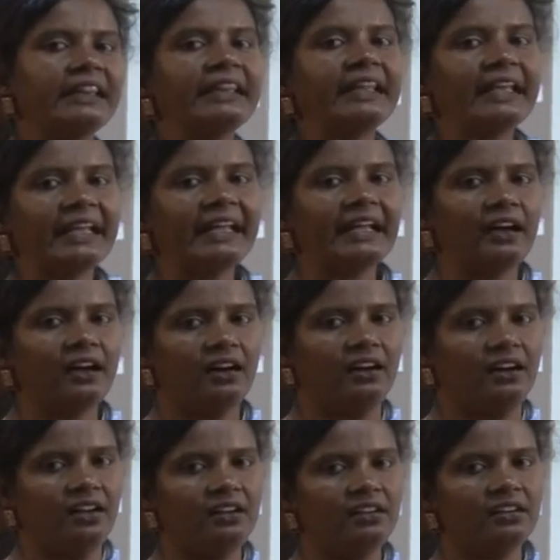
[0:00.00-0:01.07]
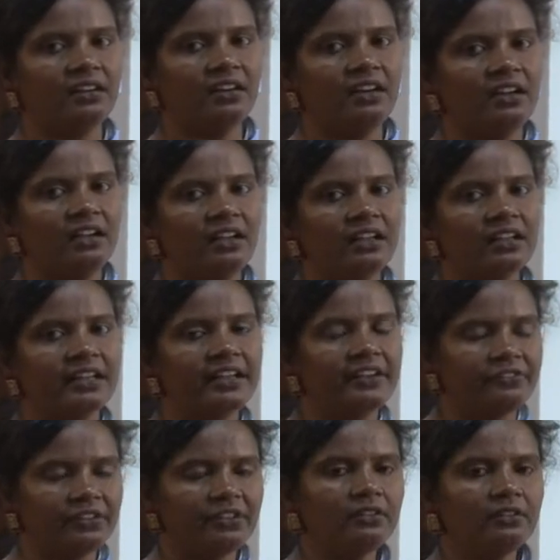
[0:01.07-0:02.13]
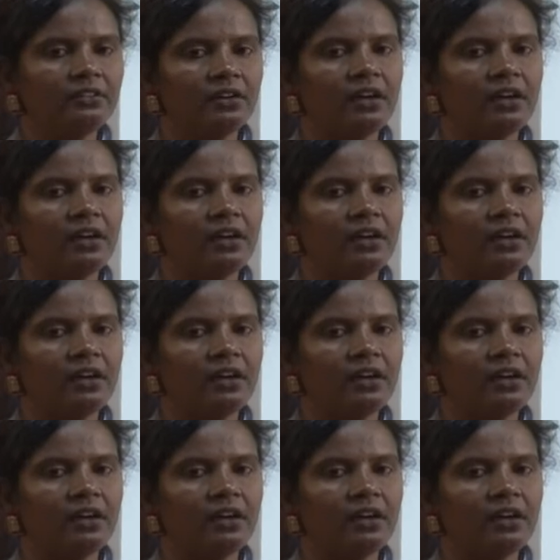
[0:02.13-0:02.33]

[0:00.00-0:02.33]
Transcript: they are given